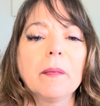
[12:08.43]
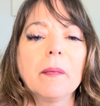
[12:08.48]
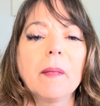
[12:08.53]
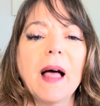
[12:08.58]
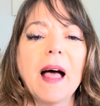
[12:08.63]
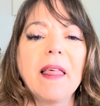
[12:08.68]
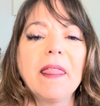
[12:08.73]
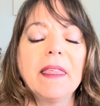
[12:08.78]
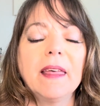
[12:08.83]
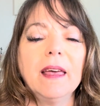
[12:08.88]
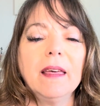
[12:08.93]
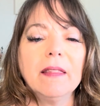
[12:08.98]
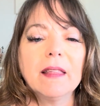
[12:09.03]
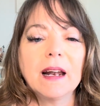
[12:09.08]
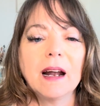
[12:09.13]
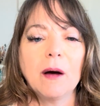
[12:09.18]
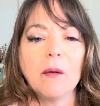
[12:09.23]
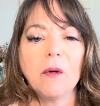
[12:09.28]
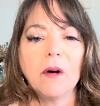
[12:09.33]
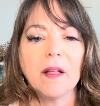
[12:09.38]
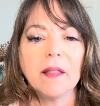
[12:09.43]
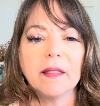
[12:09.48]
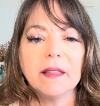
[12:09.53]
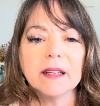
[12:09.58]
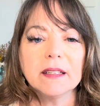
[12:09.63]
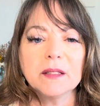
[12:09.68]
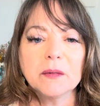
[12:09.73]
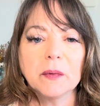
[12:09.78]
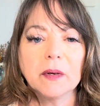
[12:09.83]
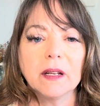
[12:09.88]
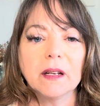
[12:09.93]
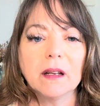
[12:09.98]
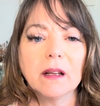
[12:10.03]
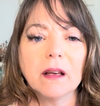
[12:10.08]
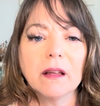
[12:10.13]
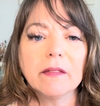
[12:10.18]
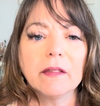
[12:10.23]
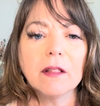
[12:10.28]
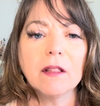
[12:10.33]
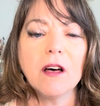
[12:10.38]
I think that I want this one
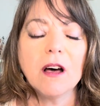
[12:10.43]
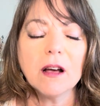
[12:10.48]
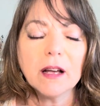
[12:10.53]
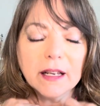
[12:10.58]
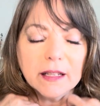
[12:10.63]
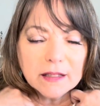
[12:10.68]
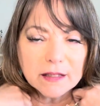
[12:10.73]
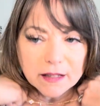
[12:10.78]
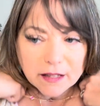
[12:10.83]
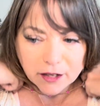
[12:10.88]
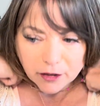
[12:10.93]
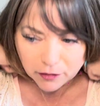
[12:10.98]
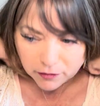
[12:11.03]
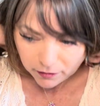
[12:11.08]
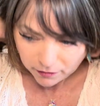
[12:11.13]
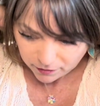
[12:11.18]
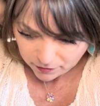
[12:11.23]
the longest though,